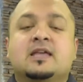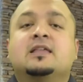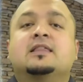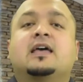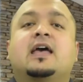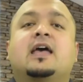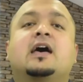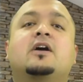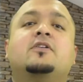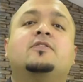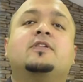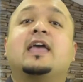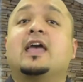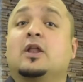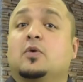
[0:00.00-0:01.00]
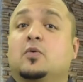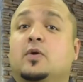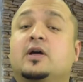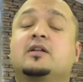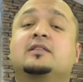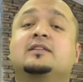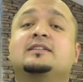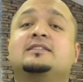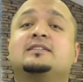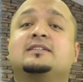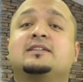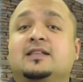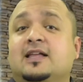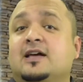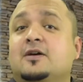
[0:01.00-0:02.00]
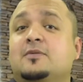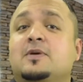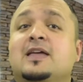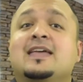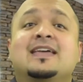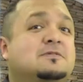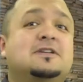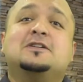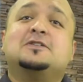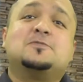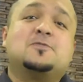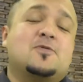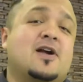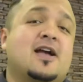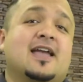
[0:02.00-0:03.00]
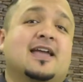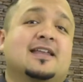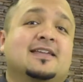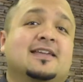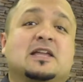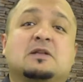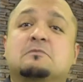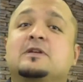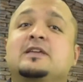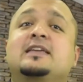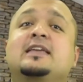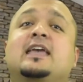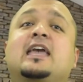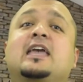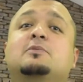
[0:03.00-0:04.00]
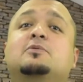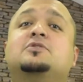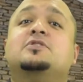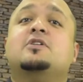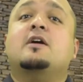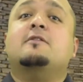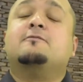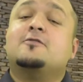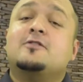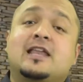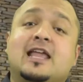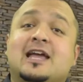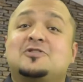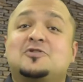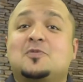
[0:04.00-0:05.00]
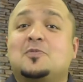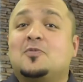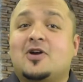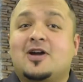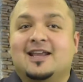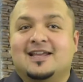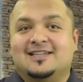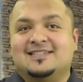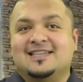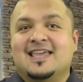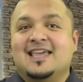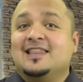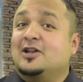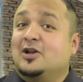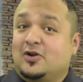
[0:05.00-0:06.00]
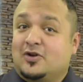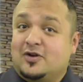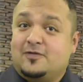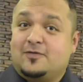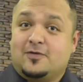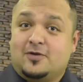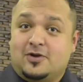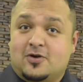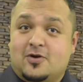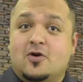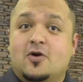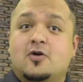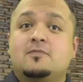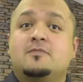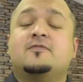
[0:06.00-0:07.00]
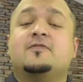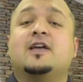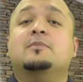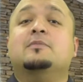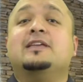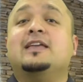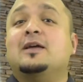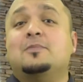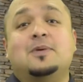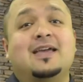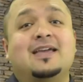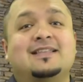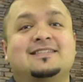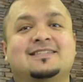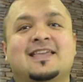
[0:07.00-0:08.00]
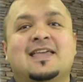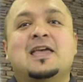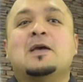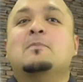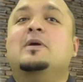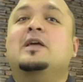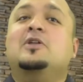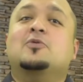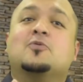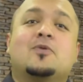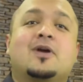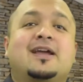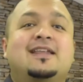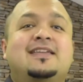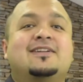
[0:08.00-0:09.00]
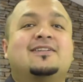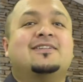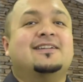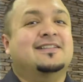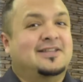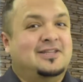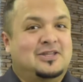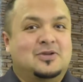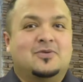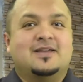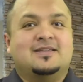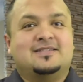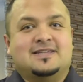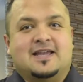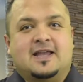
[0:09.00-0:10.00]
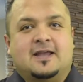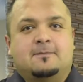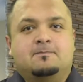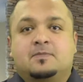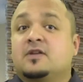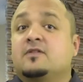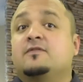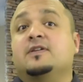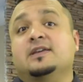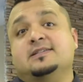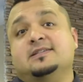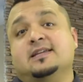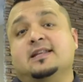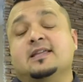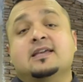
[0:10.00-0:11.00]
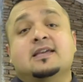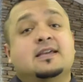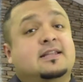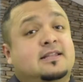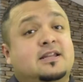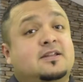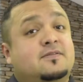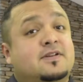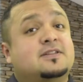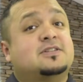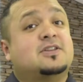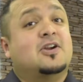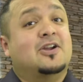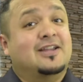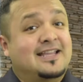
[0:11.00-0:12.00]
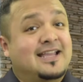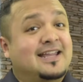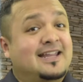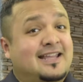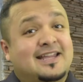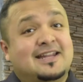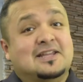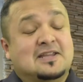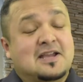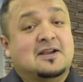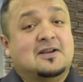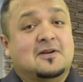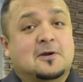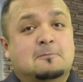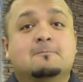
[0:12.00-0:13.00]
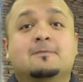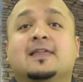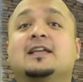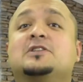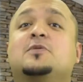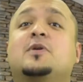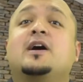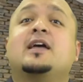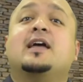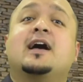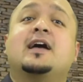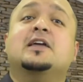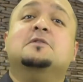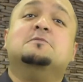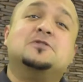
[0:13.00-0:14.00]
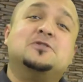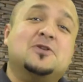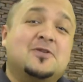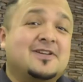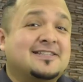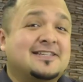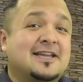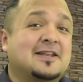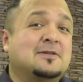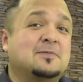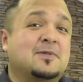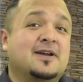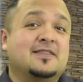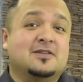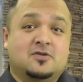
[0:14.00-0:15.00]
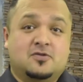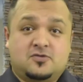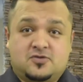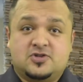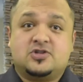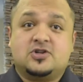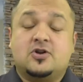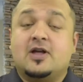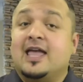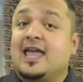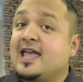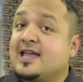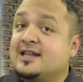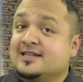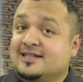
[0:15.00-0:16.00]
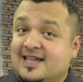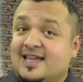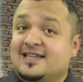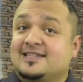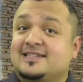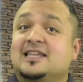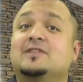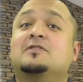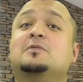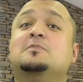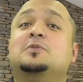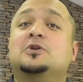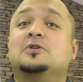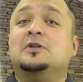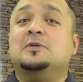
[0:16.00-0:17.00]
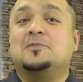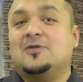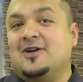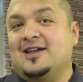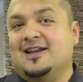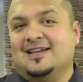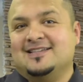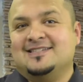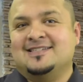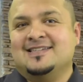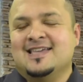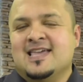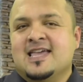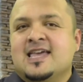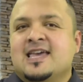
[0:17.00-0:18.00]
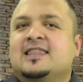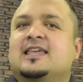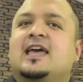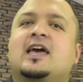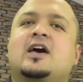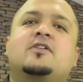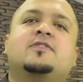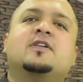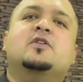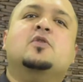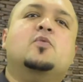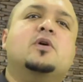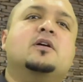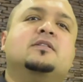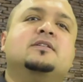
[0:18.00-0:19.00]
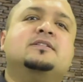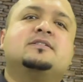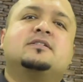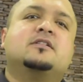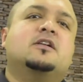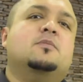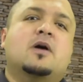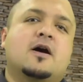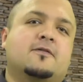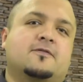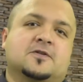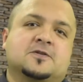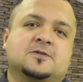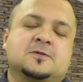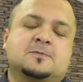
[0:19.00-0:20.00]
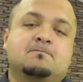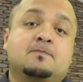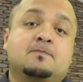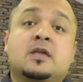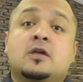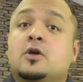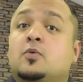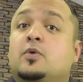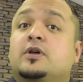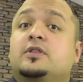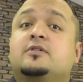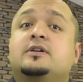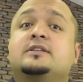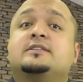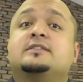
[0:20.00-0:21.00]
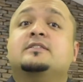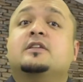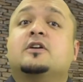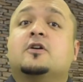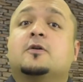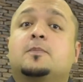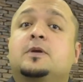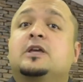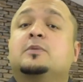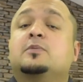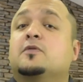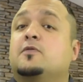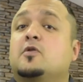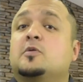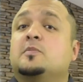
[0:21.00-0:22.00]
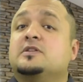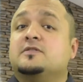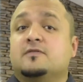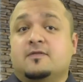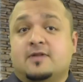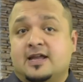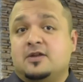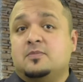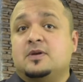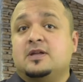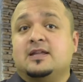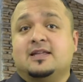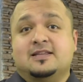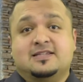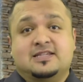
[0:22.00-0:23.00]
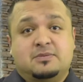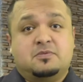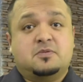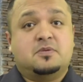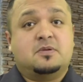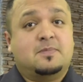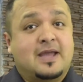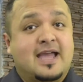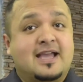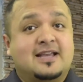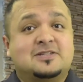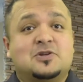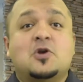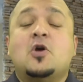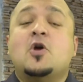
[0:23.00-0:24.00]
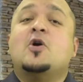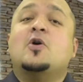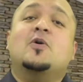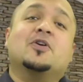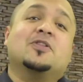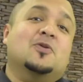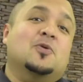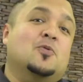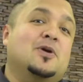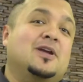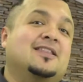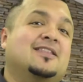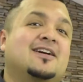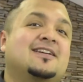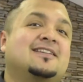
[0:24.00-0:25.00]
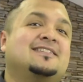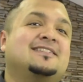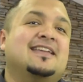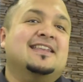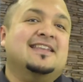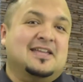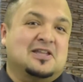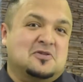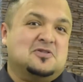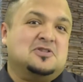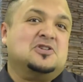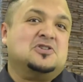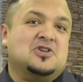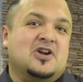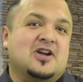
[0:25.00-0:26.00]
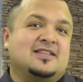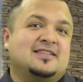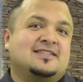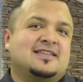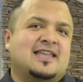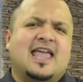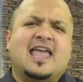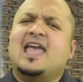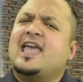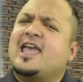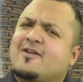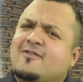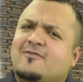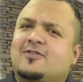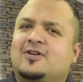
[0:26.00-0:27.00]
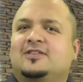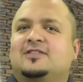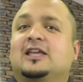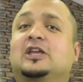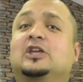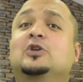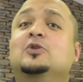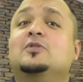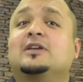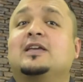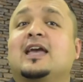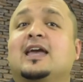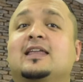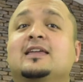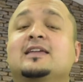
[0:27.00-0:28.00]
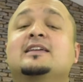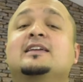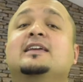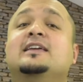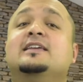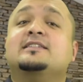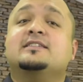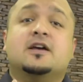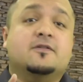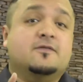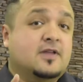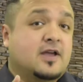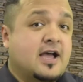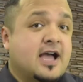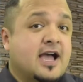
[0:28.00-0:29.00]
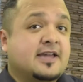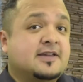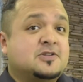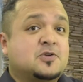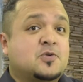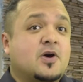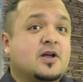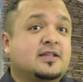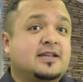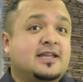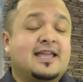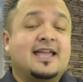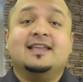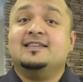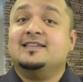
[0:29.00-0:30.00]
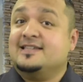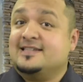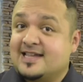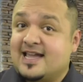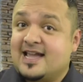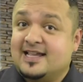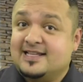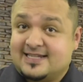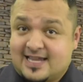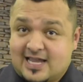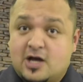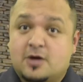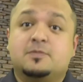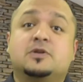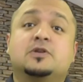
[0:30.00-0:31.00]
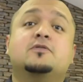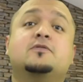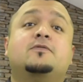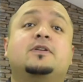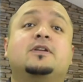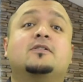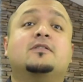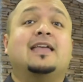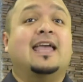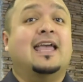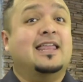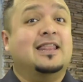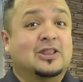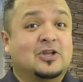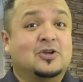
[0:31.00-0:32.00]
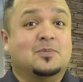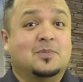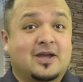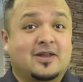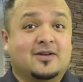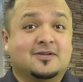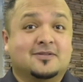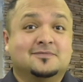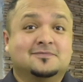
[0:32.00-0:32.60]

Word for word: The Health and Wellness Club takes pride in being able to offer natural products that are good for your home, family, and pets, made right here in the USA. Face it, none of us are getting any younger. That's why I am so excited by the nutritional and, yes, even beauty products the Health and Wellness Club offers. Whether it's their peak performance vitamin and supplement packs or the weight loss and energy shots, everything you get is of the highest quality and designed to help you feel and look better.